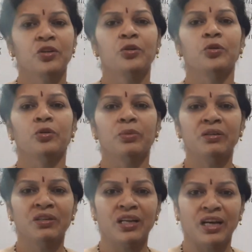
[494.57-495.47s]

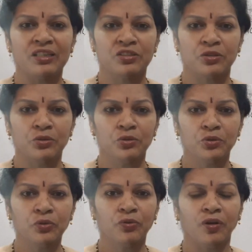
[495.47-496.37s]
nobody will ask you
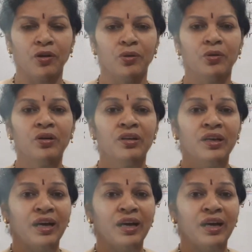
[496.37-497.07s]
to follow